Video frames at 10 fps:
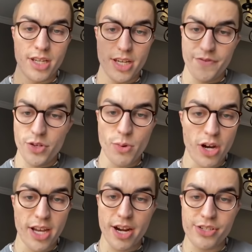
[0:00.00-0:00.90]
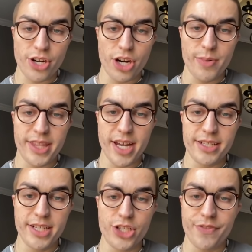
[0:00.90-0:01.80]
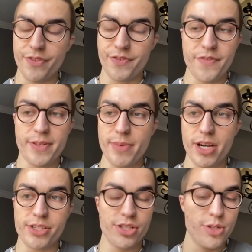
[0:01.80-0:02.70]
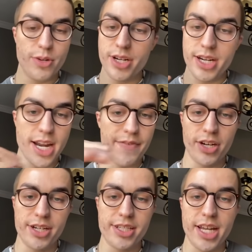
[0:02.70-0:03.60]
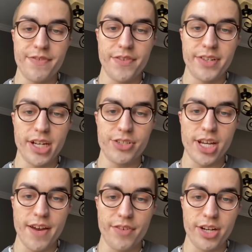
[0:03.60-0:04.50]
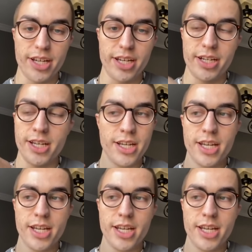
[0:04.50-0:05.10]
If you walk out of Zara with that t-shirt for $50, you are never going to see that $50 ever again.